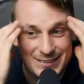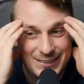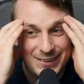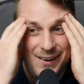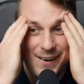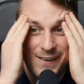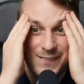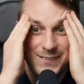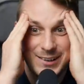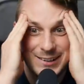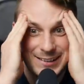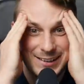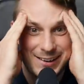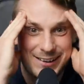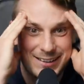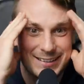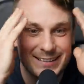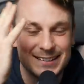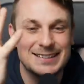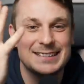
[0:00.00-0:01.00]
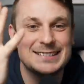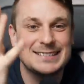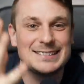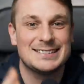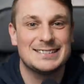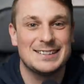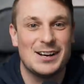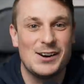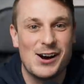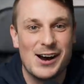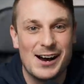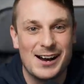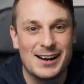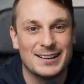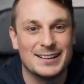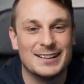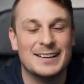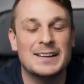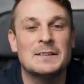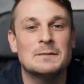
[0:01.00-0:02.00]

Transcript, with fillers: oh my god, this is so hard.